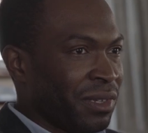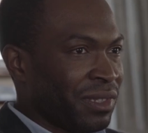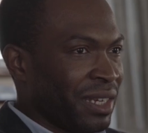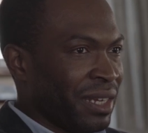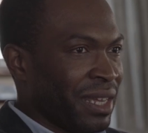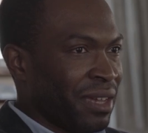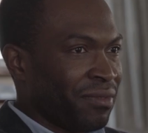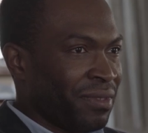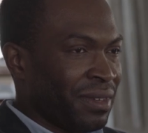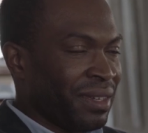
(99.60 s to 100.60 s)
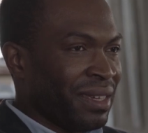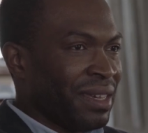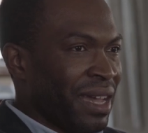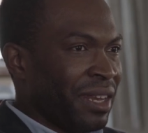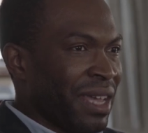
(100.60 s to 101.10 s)
but
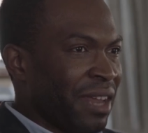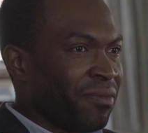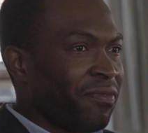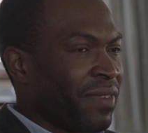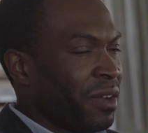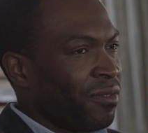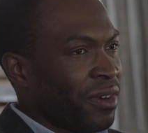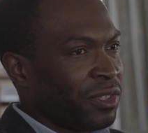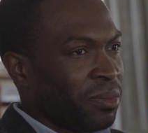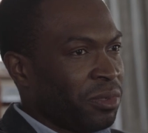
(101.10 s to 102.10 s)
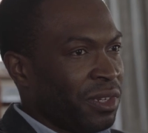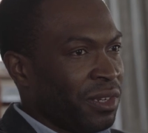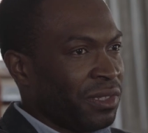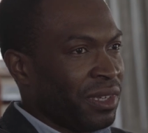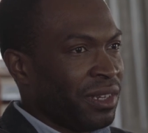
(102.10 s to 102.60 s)
I hadn't found the right
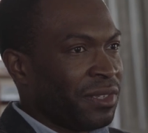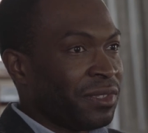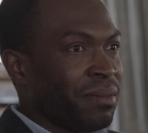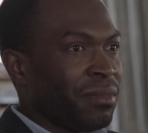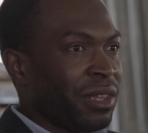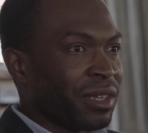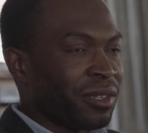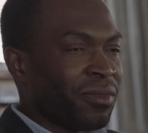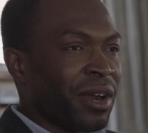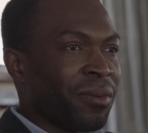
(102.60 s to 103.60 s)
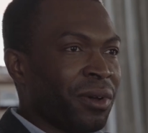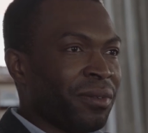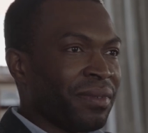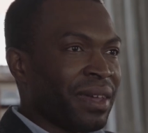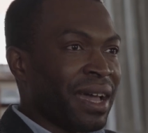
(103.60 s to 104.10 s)
opportunity, and this seemed like the right
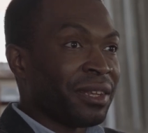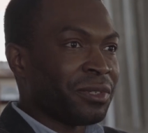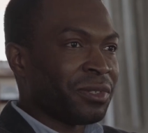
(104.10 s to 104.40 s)
one at the